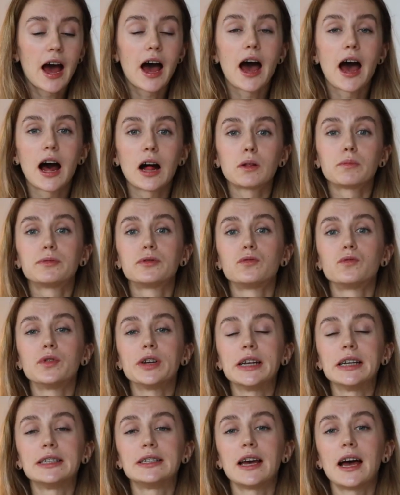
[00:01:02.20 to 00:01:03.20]
helps
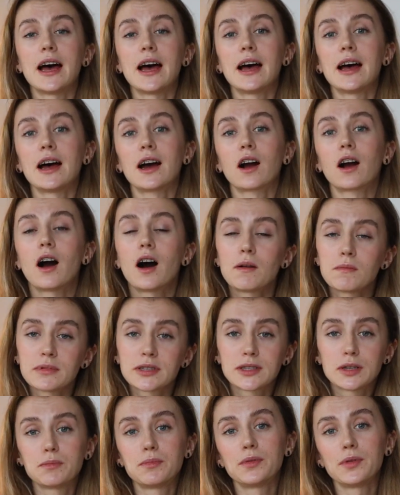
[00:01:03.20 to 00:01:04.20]
read uh, comma
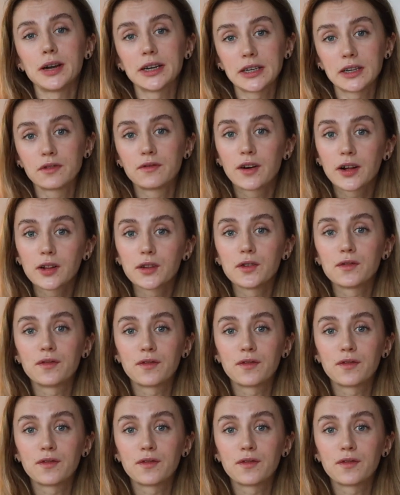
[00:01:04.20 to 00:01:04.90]
separated value